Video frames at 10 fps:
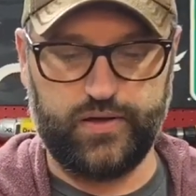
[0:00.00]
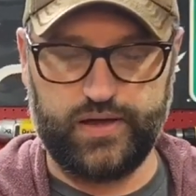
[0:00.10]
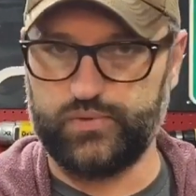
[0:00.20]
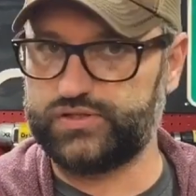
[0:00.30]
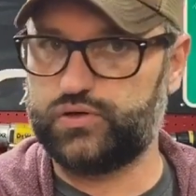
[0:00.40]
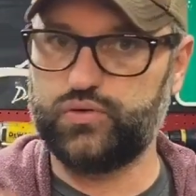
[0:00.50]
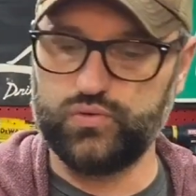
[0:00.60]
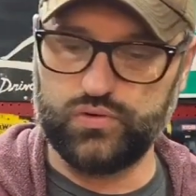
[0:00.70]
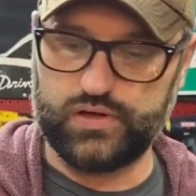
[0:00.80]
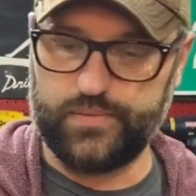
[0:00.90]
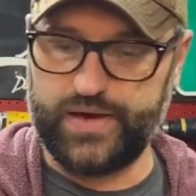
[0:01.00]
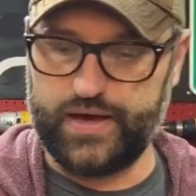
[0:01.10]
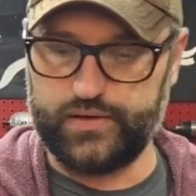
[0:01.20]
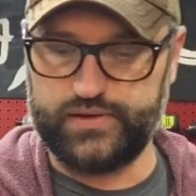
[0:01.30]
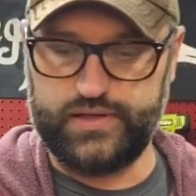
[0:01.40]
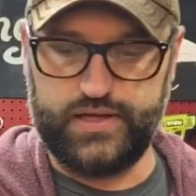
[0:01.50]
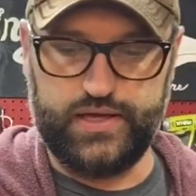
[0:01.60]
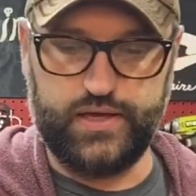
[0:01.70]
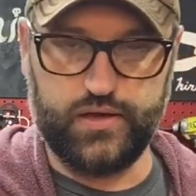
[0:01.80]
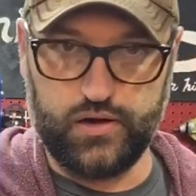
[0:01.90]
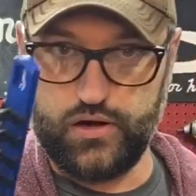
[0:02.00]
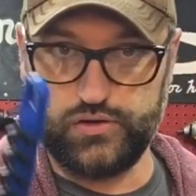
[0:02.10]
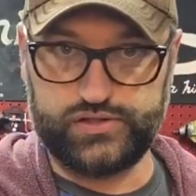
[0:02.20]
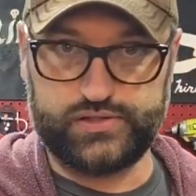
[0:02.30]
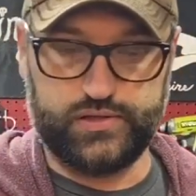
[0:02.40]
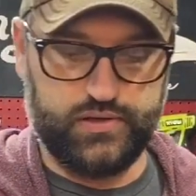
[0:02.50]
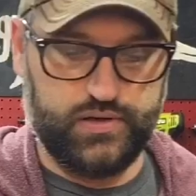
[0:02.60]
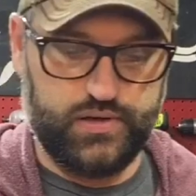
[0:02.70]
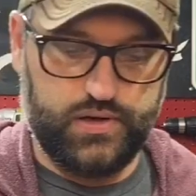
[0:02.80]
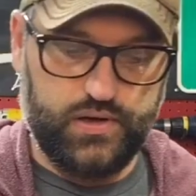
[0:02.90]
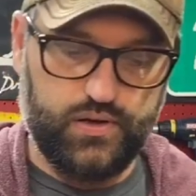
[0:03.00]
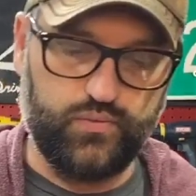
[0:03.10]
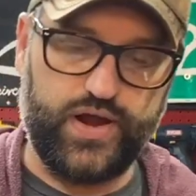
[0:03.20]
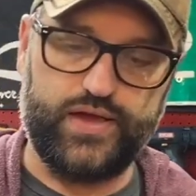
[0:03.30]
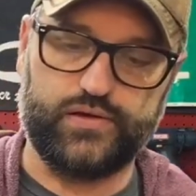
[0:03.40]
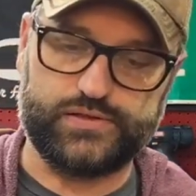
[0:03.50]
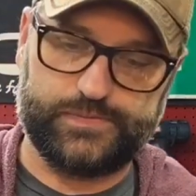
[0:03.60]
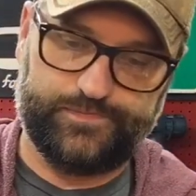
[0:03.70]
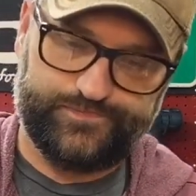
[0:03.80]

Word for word: And what's cool about the Ernst rails